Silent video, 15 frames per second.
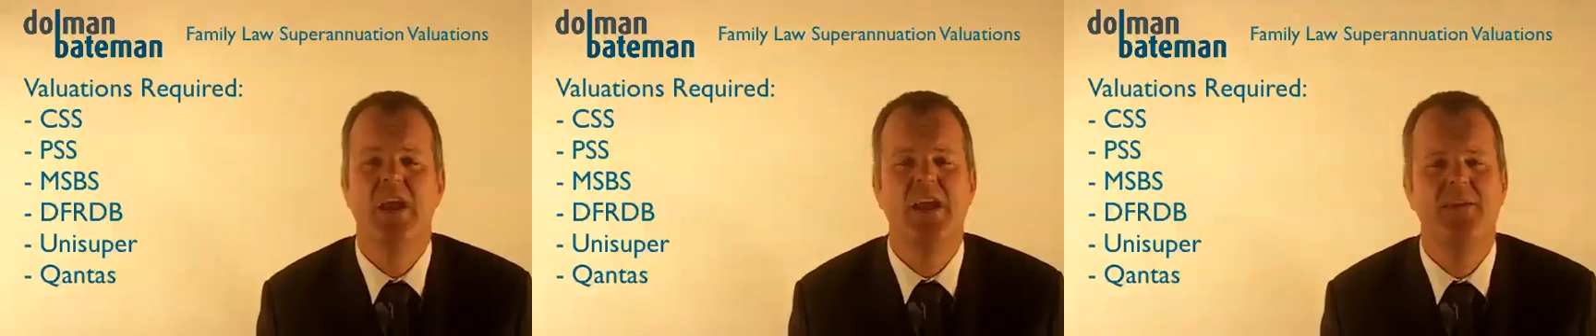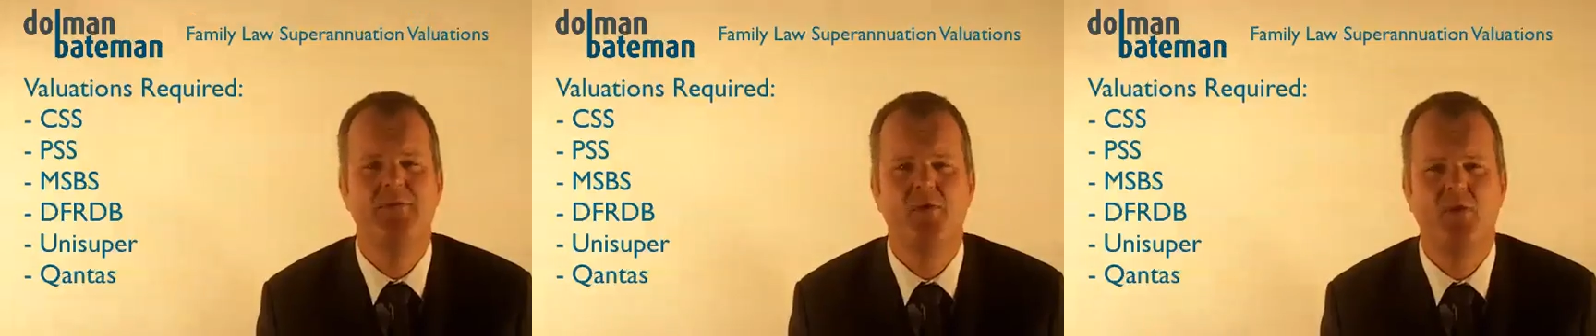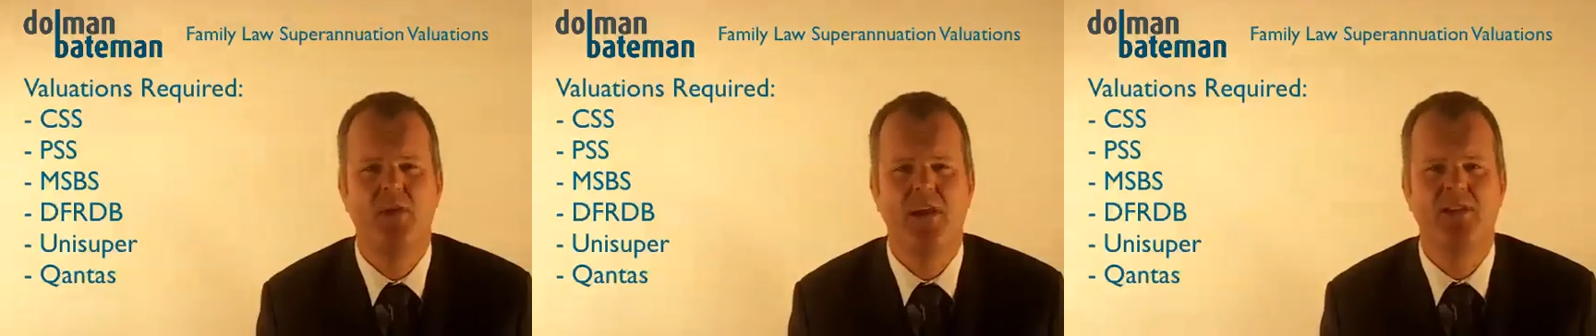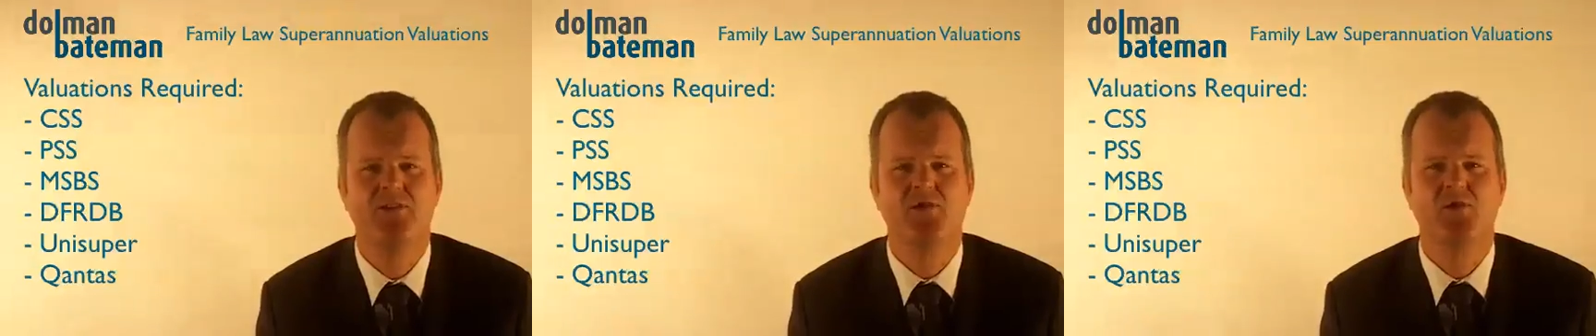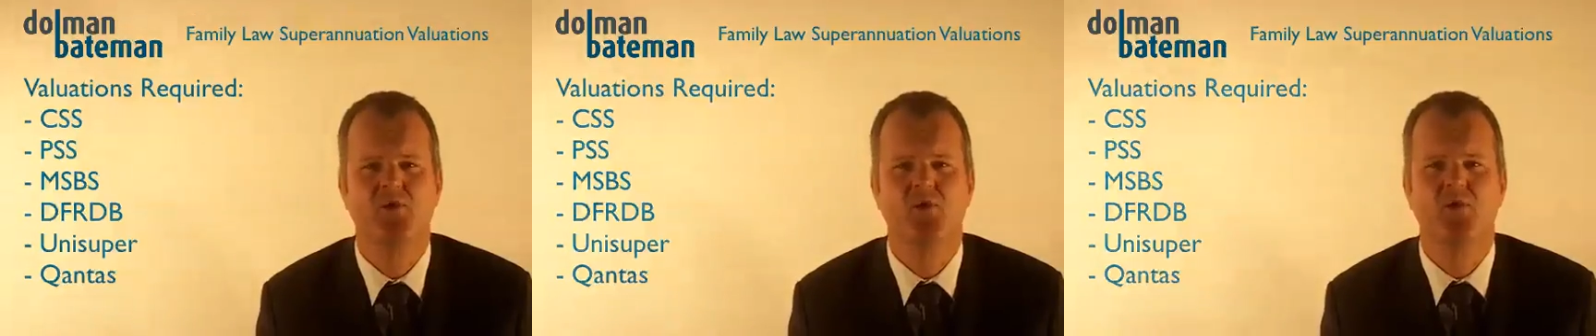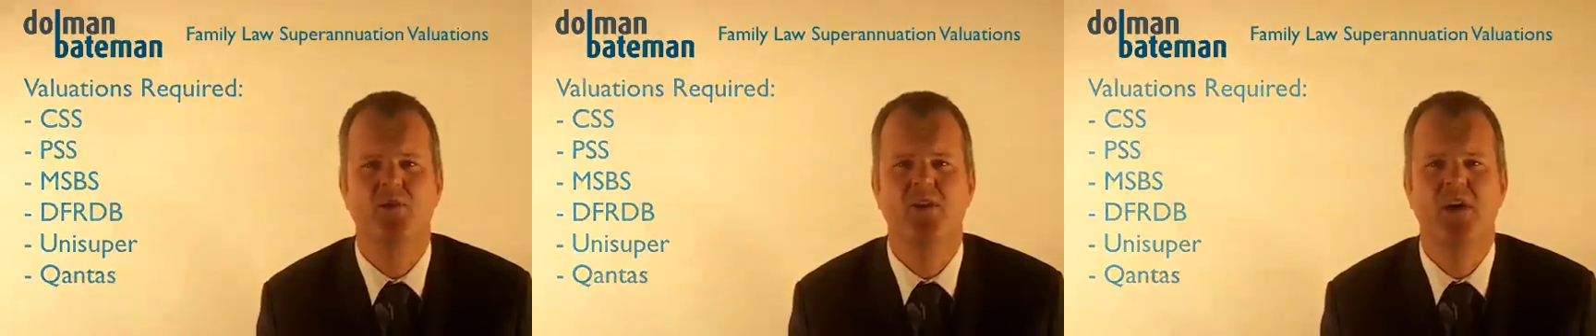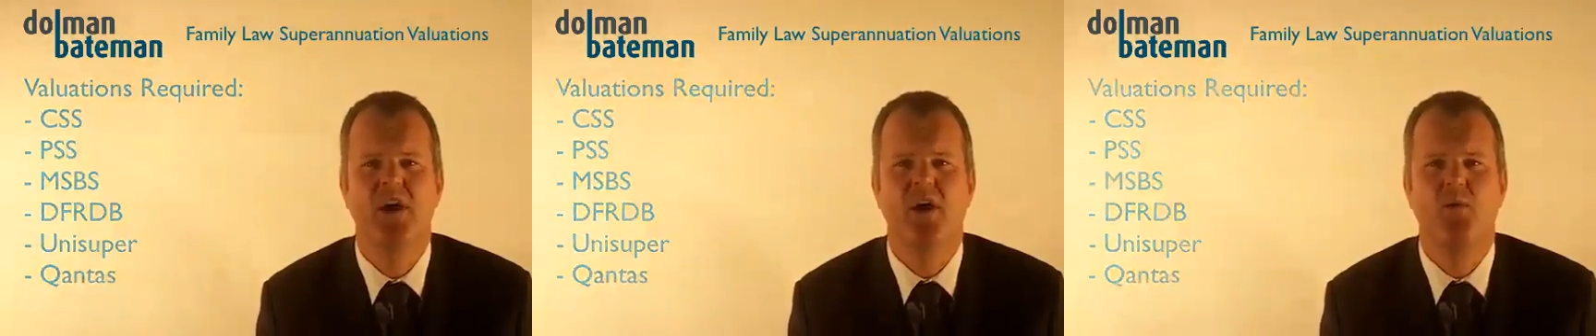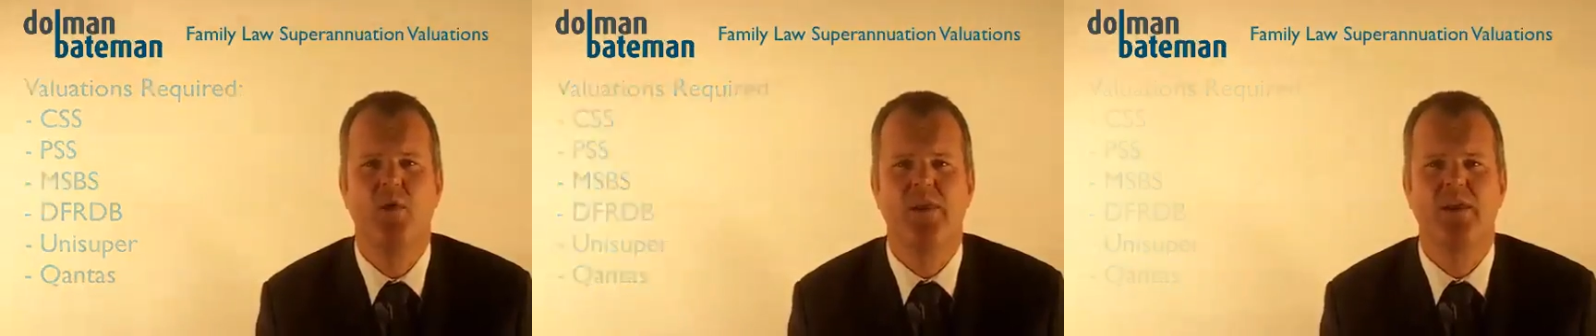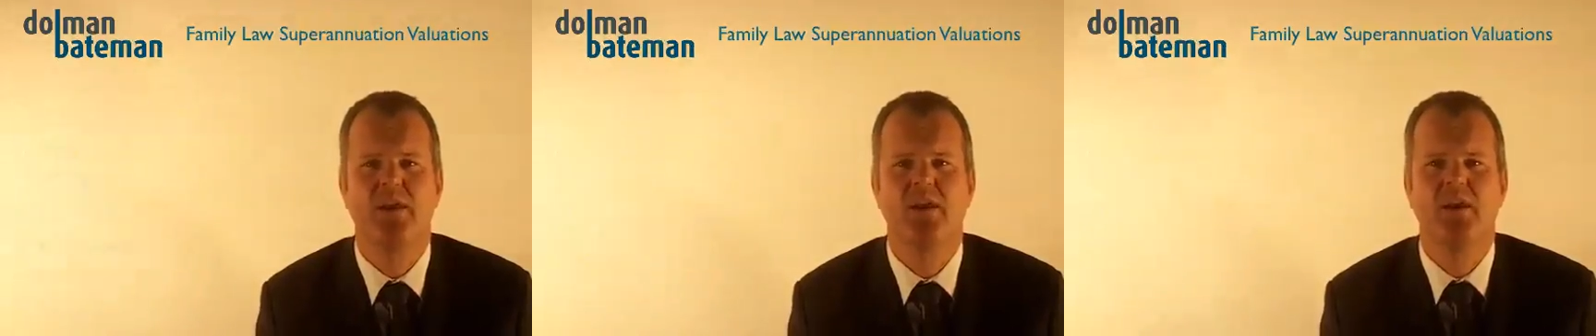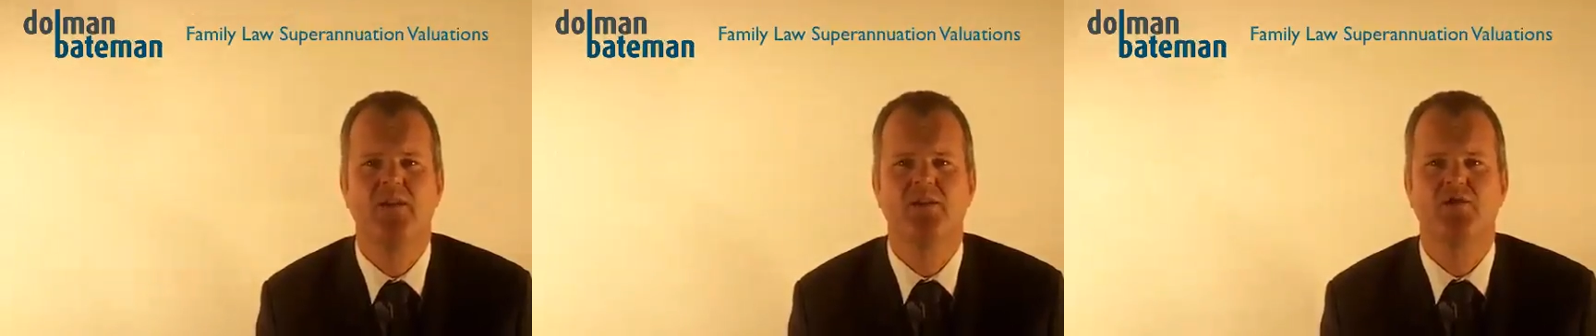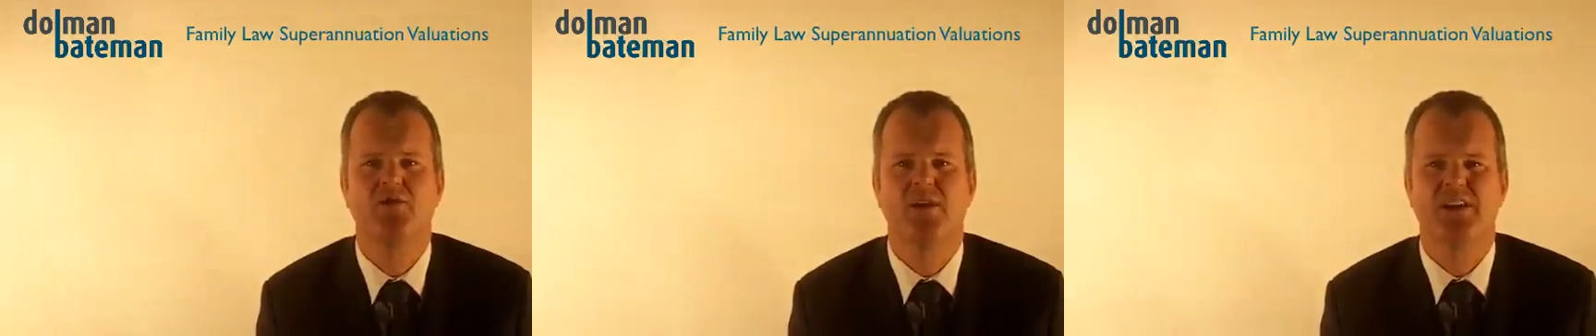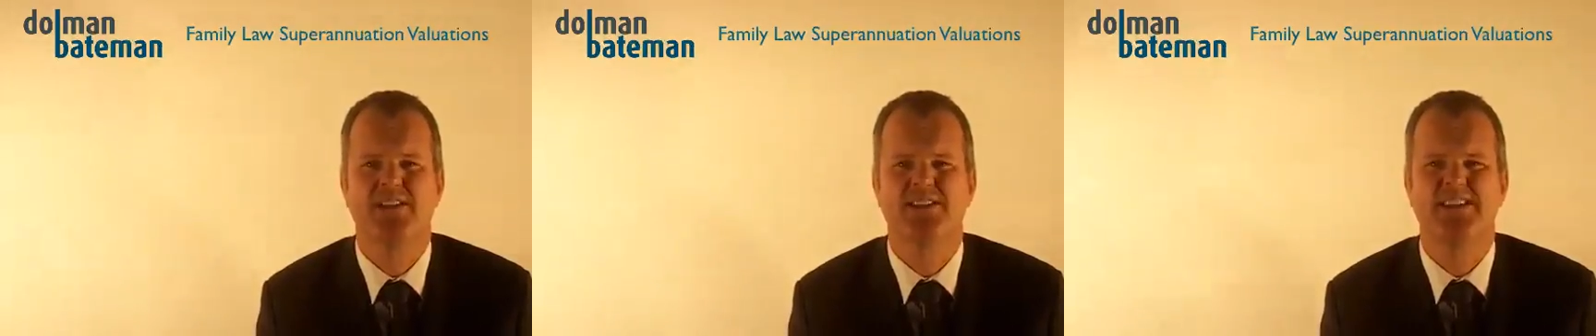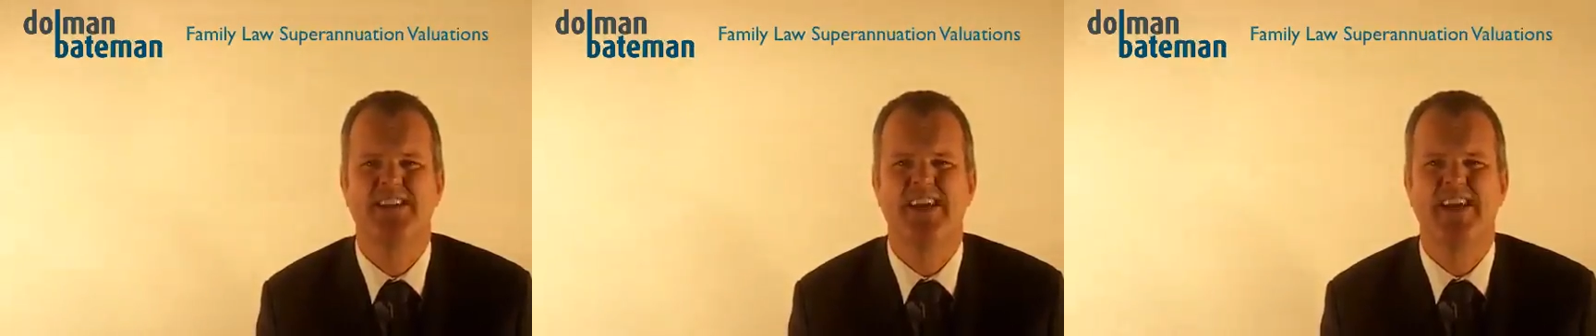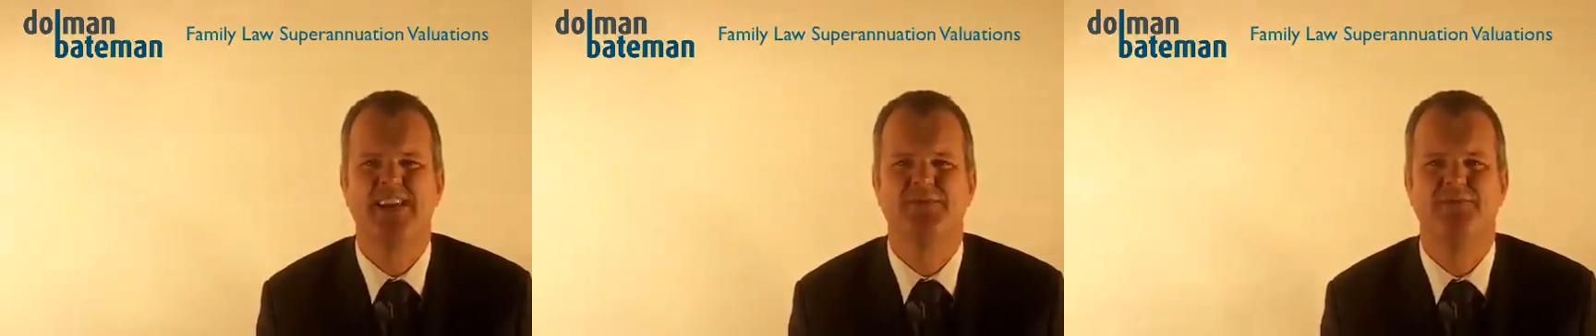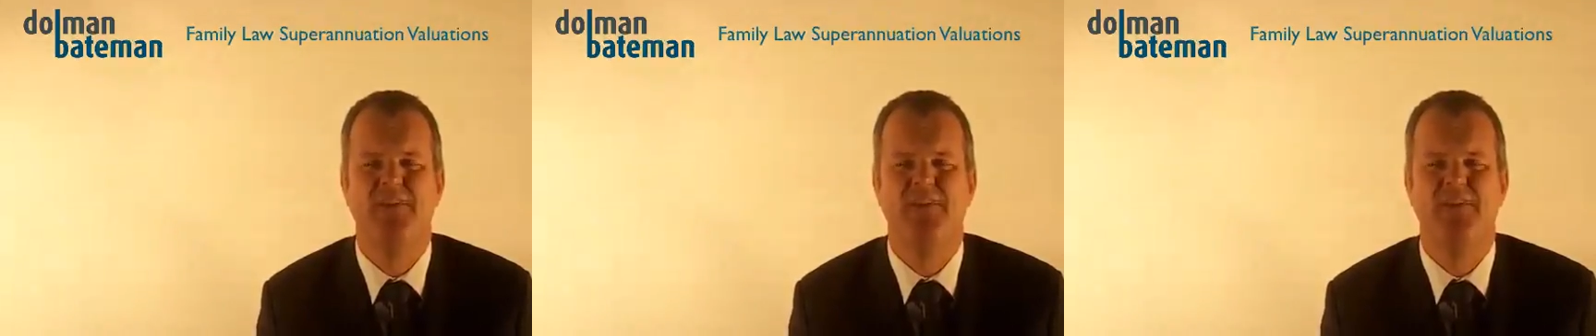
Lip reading: If you're unsure whether the trustee has